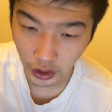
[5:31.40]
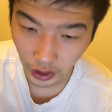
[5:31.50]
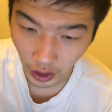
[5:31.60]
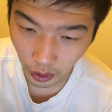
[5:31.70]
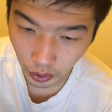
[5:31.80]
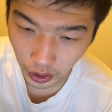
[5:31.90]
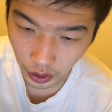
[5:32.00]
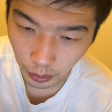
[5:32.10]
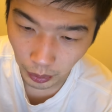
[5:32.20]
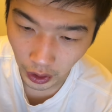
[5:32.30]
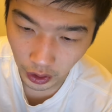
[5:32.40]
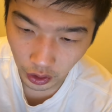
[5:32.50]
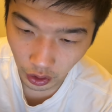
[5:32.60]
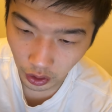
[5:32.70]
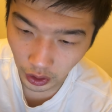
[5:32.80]
narrated by a
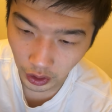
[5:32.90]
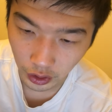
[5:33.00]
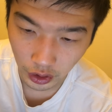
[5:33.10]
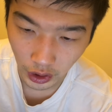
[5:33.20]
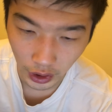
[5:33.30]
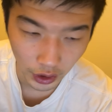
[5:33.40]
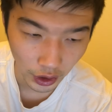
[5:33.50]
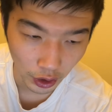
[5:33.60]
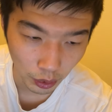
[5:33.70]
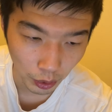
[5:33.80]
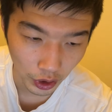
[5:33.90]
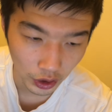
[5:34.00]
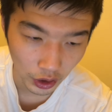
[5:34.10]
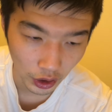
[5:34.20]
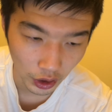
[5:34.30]
dance that express
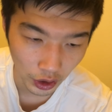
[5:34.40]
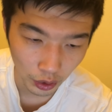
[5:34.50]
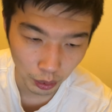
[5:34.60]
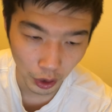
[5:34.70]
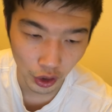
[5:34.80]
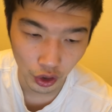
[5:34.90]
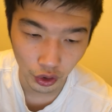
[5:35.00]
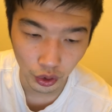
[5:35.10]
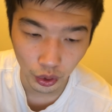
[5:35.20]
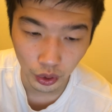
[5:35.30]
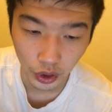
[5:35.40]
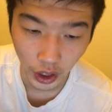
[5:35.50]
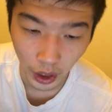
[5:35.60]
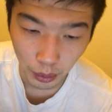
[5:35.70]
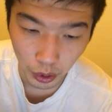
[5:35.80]
the expression through the
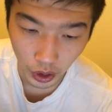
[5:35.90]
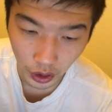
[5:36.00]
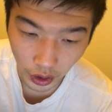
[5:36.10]
eyebrow.